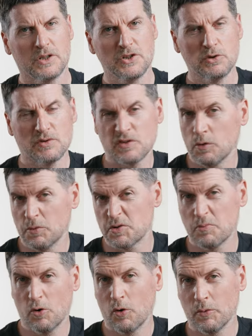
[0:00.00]
can do so
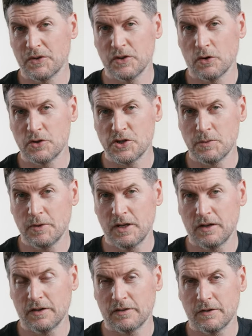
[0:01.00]
much more with the
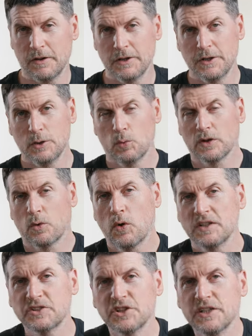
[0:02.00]
RGB light? Well, the
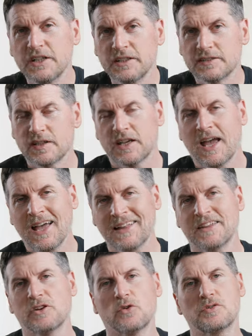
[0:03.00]
question is,
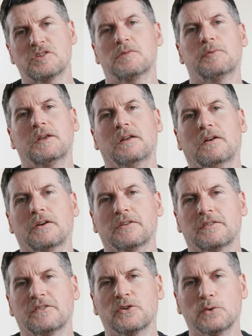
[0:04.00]
can the RGB
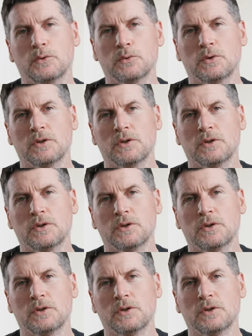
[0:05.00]
light do